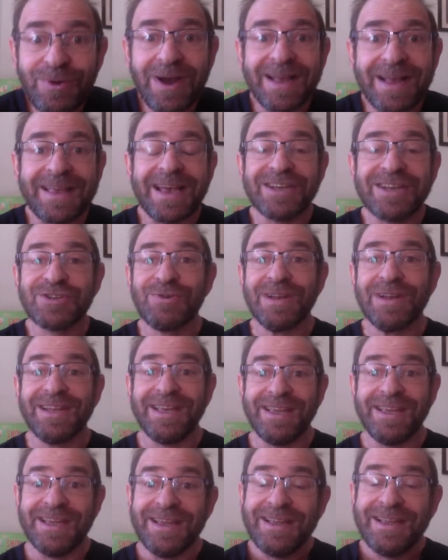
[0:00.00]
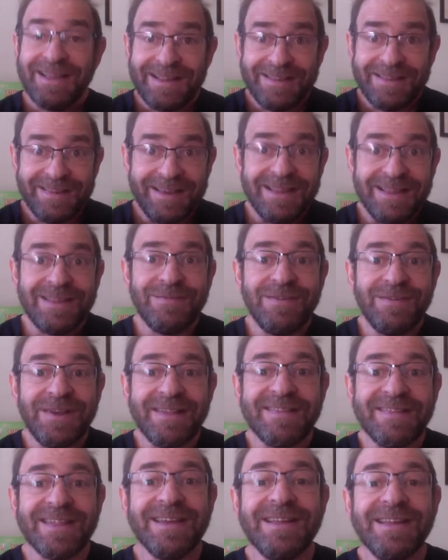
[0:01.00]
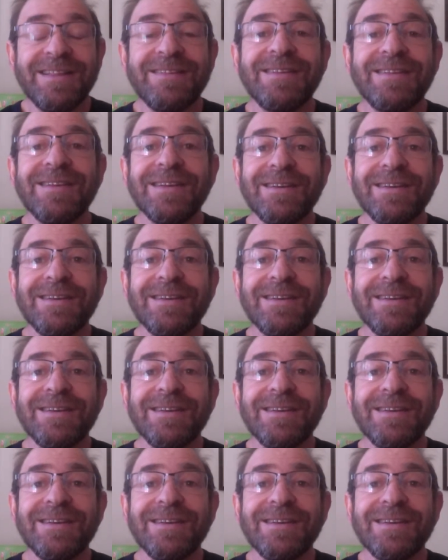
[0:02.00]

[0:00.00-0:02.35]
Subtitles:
I actually did visit